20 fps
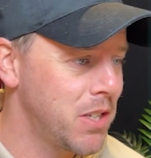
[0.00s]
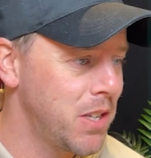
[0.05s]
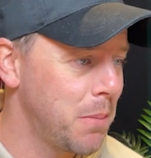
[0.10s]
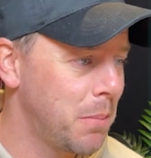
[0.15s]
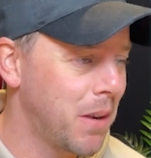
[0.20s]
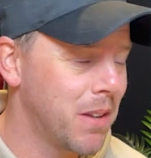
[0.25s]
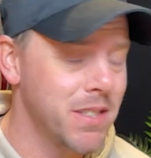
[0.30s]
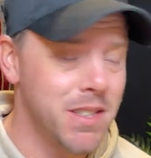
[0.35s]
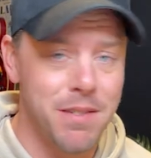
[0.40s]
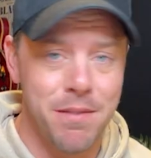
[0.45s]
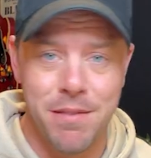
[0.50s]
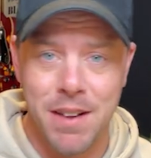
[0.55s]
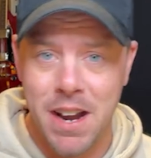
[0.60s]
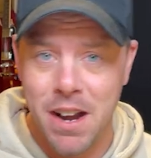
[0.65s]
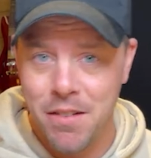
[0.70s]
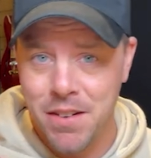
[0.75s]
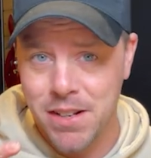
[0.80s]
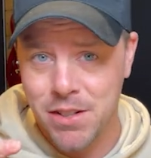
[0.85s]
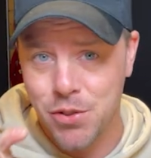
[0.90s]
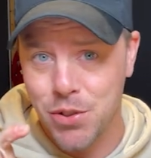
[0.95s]
because the
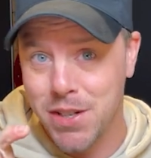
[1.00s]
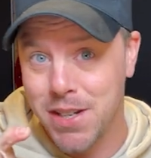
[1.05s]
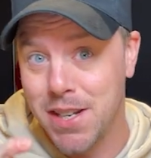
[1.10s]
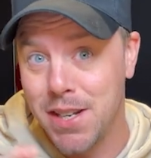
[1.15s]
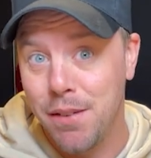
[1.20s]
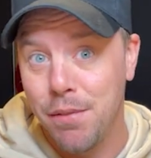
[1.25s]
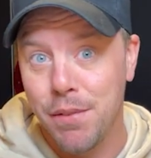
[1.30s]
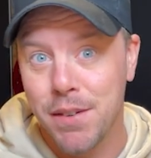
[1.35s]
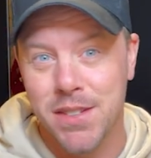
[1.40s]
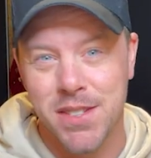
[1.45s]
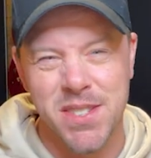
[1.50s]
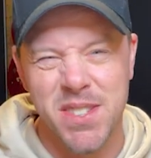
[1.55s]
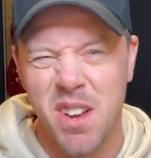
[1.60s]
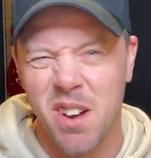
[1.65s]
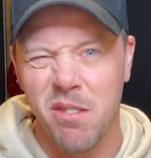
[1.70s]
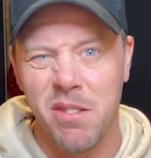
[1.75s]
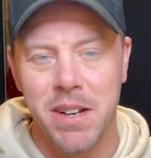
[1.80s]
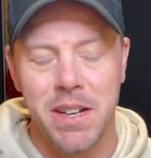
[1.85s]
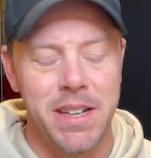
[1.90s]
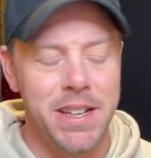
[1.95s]
variance or the difference is
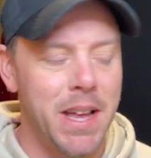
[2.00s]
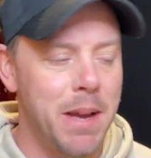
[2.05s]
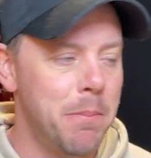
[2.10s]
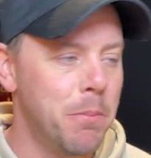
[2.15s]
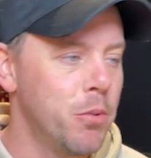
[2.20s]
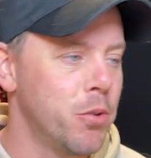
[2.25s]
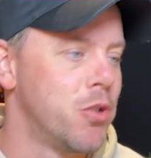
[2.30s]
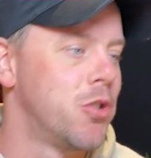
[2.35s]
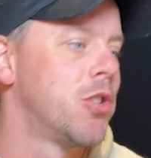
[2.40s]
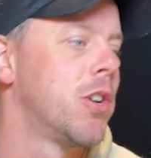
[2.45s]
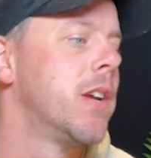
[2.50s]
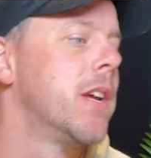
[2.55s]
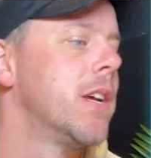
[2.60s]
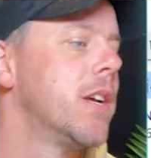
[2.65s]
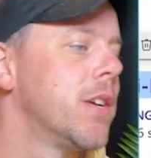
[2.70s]
not really that much.